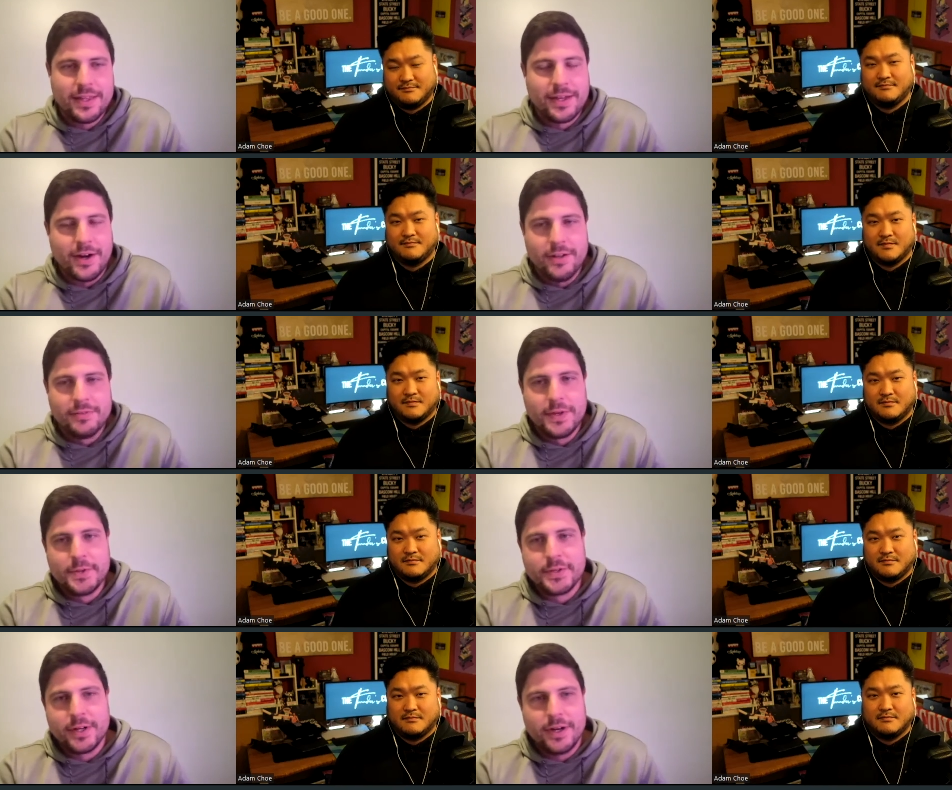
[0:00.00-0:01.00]
Speaker 1: I think all of
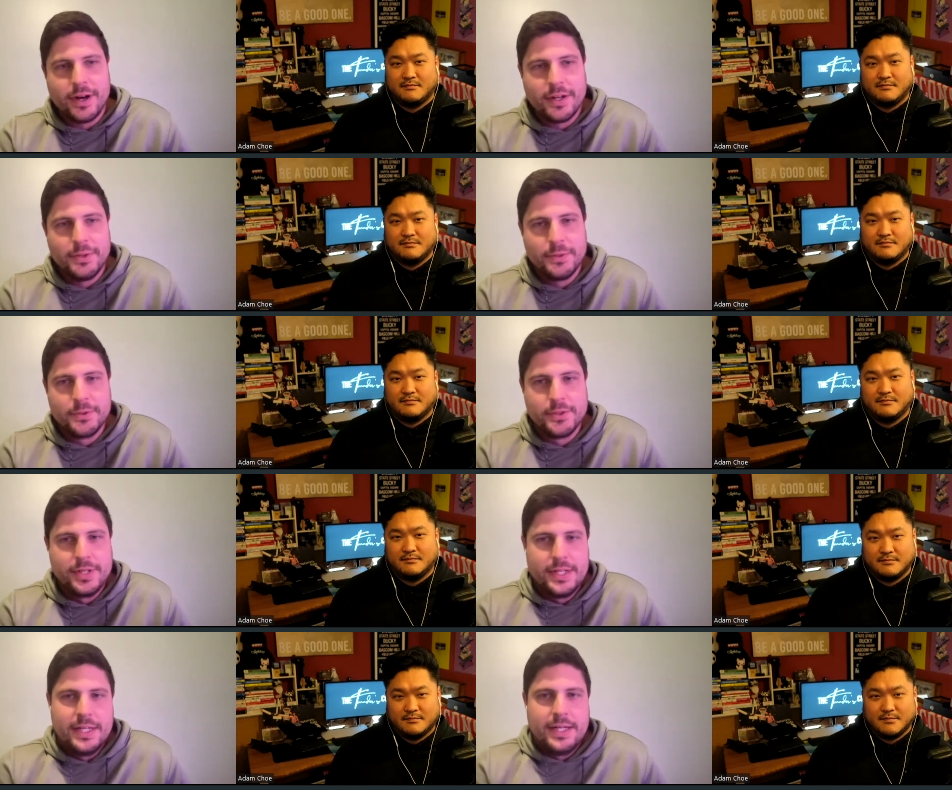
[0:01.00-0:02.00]
those are, are huge
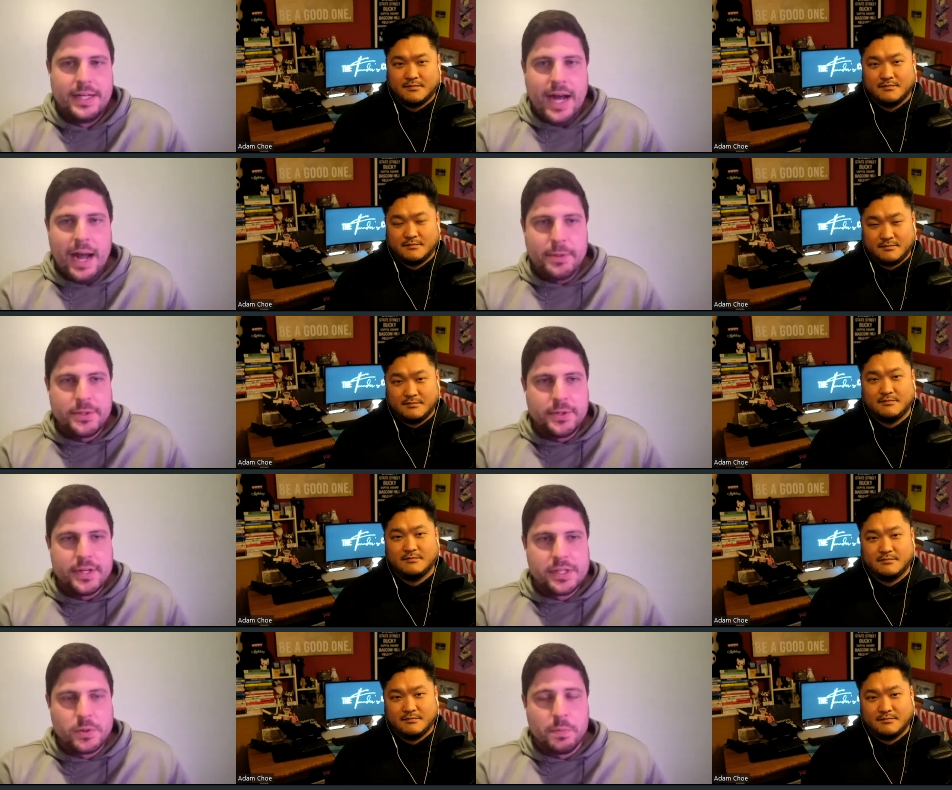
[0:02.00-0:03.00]

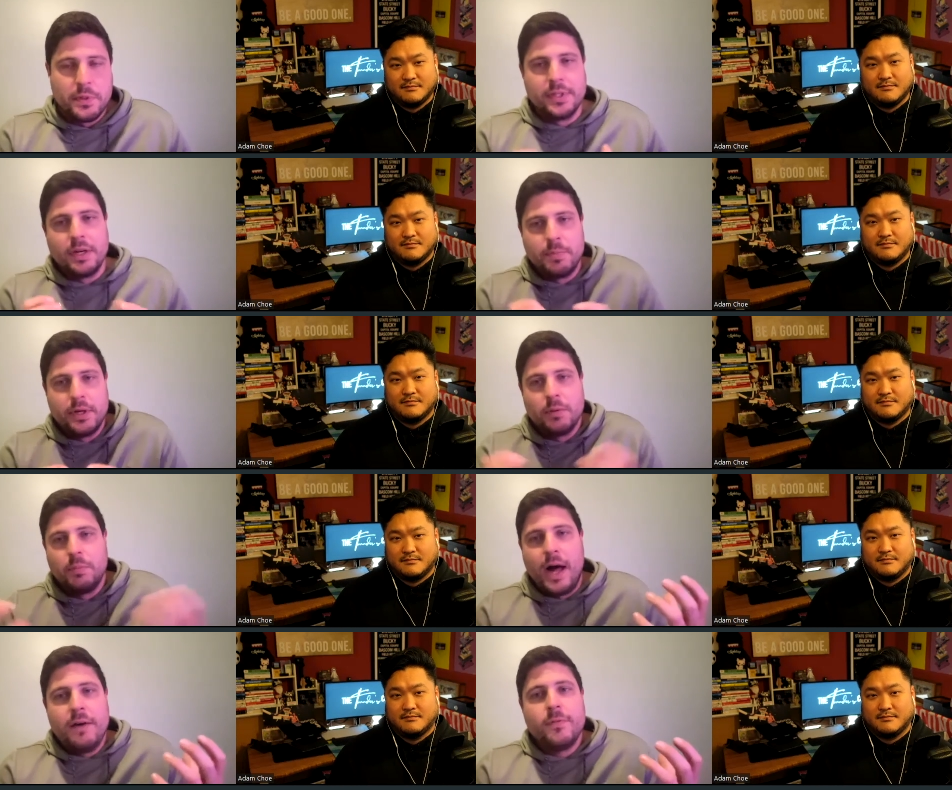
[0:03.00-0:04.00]
opportunities because we're building a peer
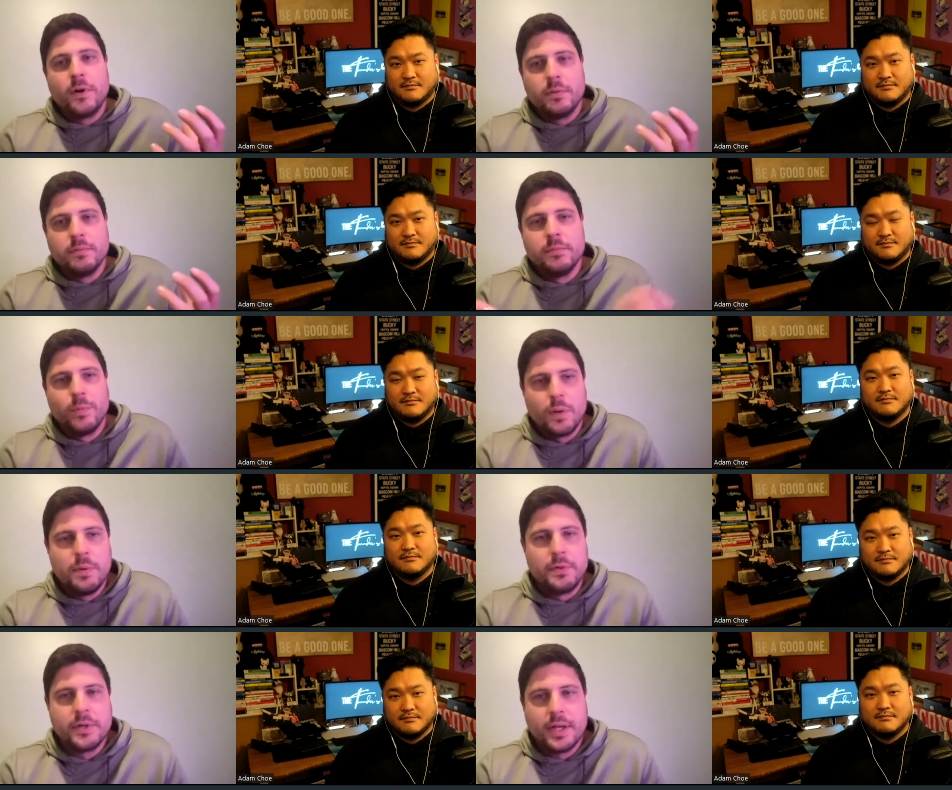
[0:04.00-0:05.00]
platform where
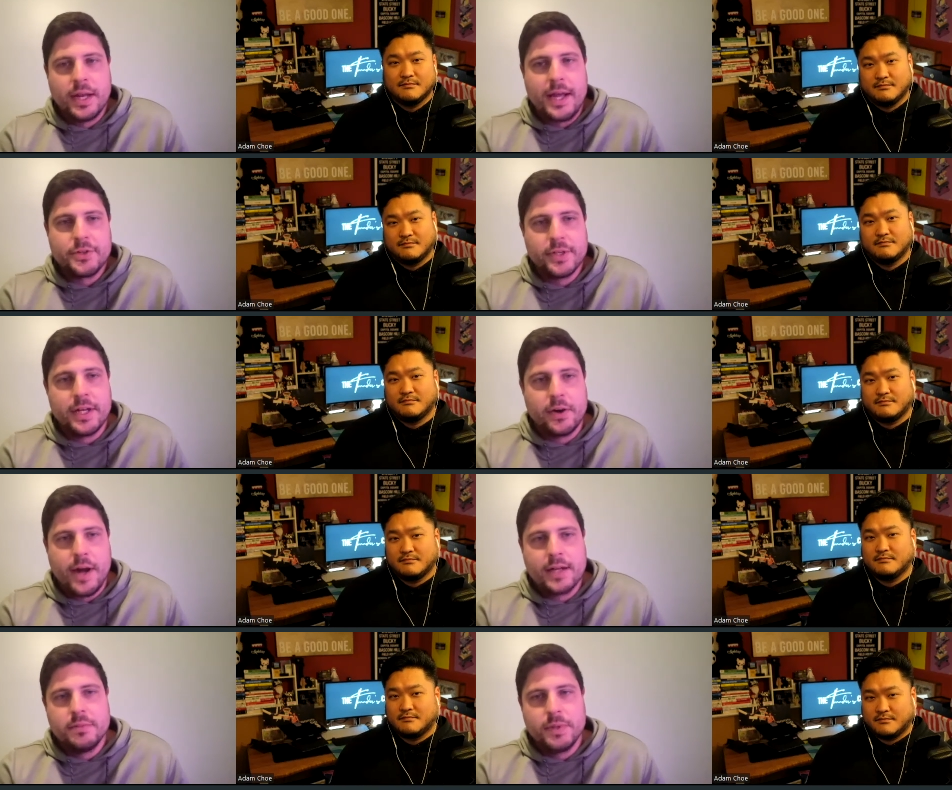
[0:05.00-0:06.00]
people can actually
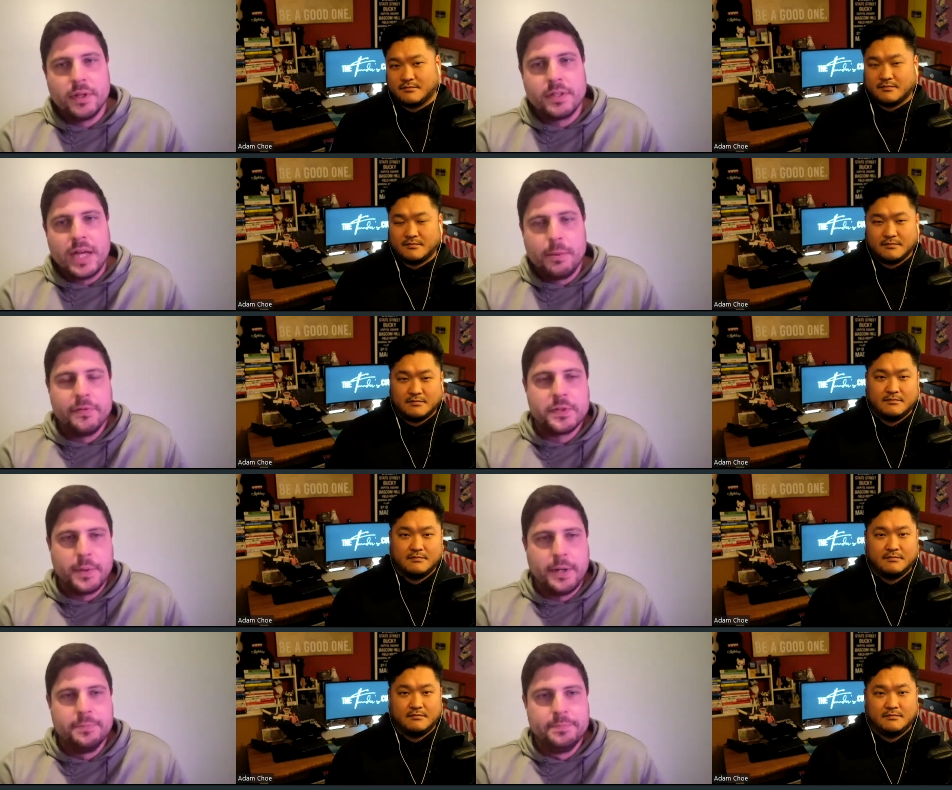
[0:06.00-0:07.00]
interact
Speaker 2: and build on top of as
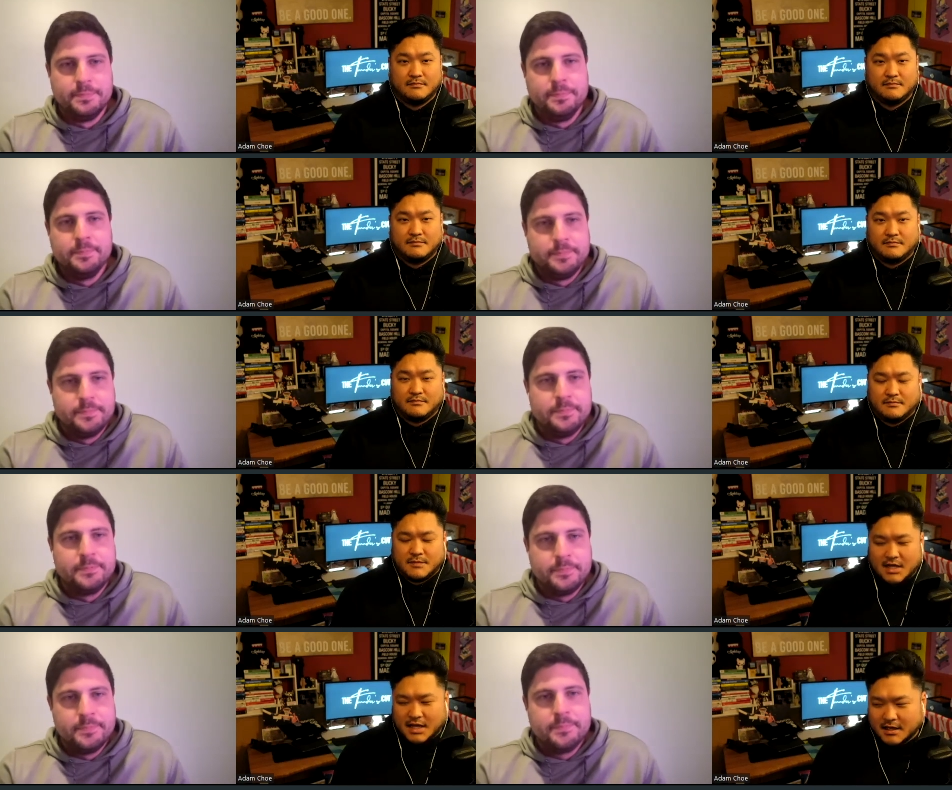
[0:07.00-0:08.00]
well.
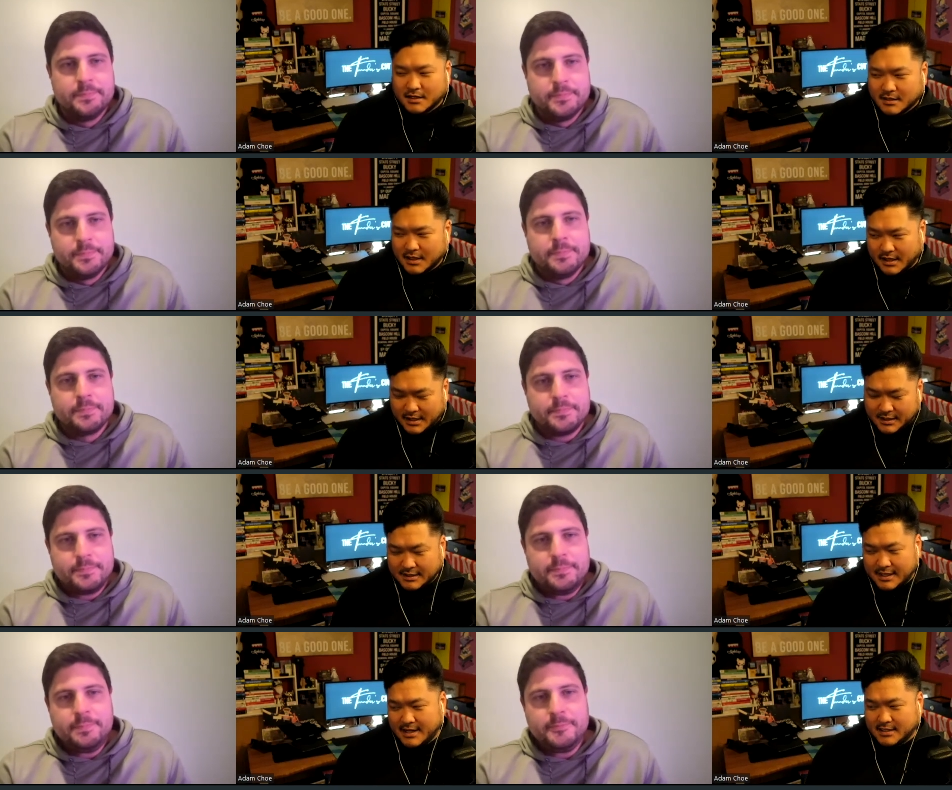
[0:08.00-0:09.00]
Got it. Got it. I like that
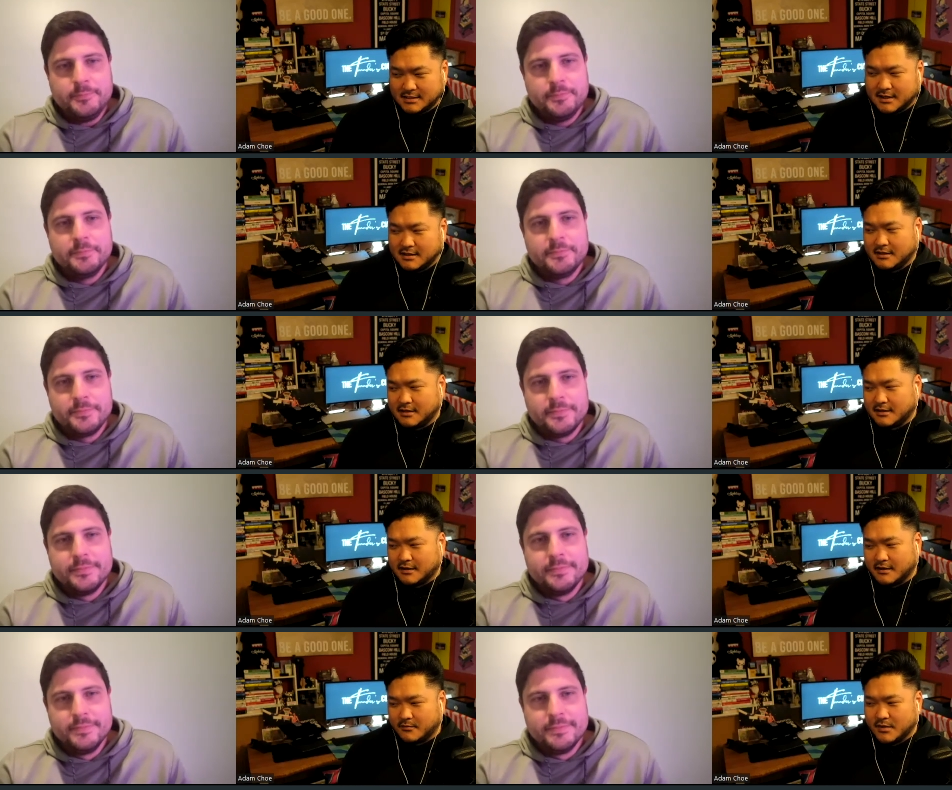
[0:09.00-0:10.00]
answer. I think um,
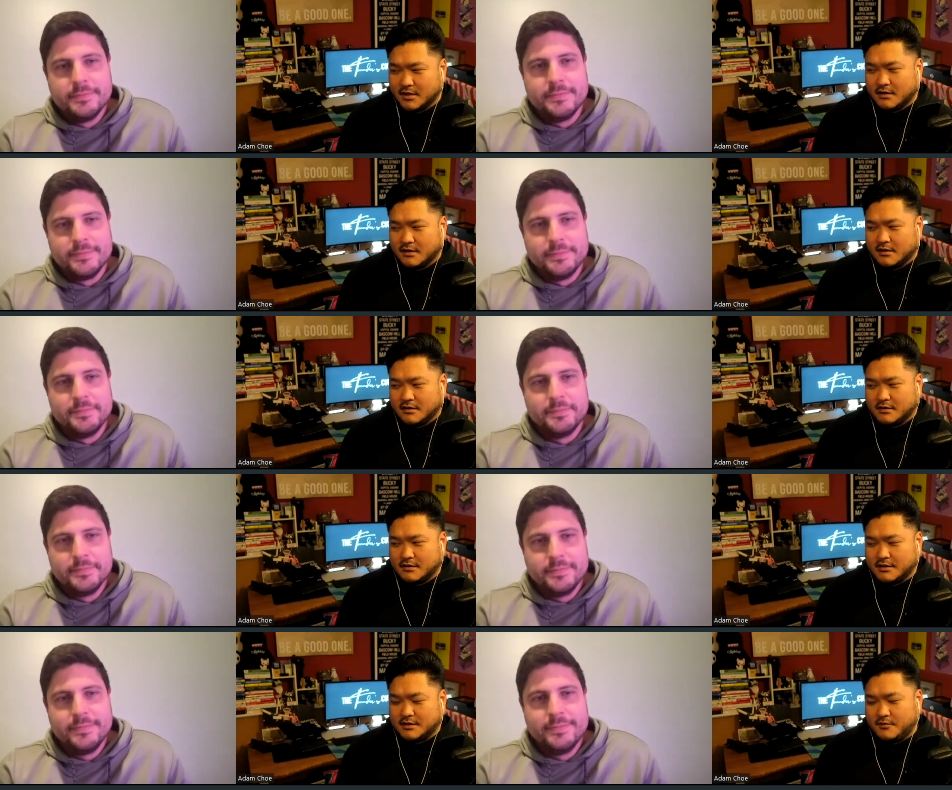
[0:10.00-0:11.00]

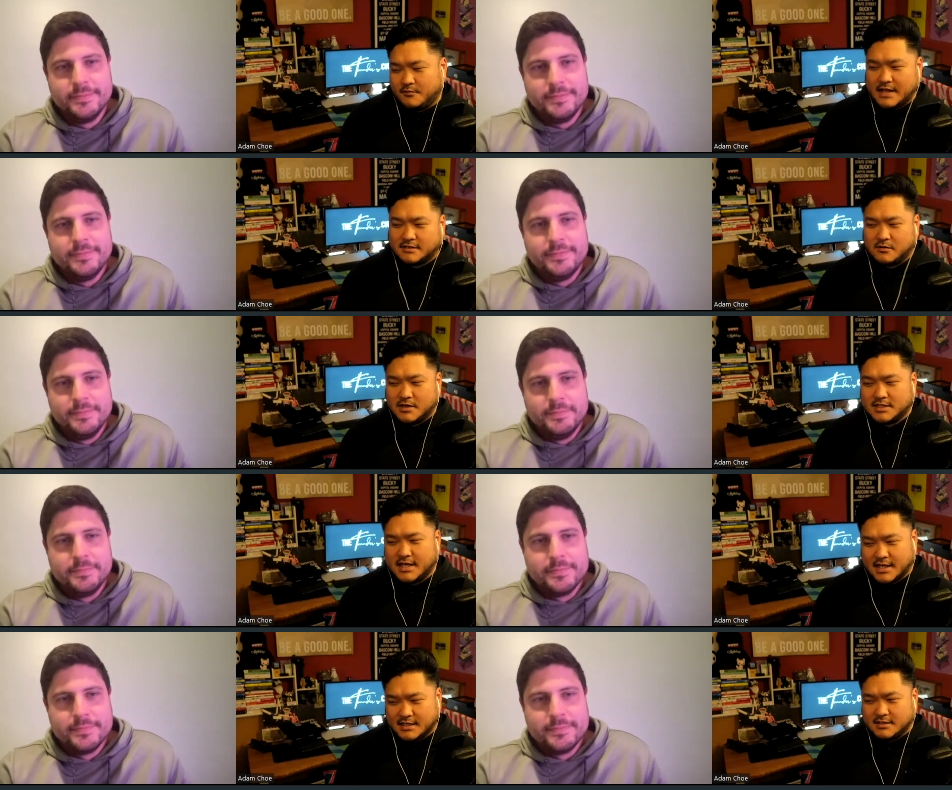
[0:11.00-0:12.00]
it, basically what you're saying is